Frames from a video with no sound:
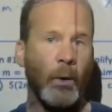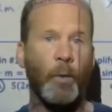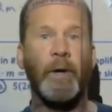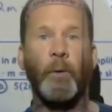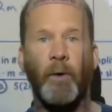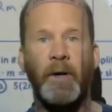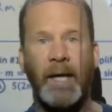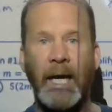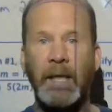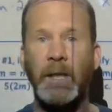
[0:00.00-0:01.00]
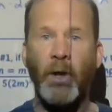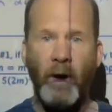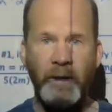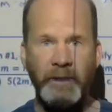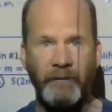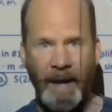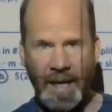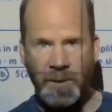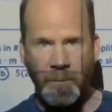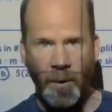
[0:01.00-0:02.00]
We are working on laws of
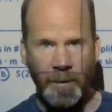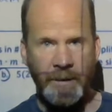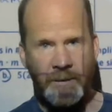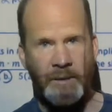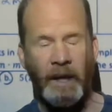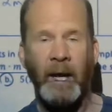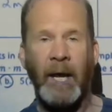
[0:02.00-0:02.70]
exponents,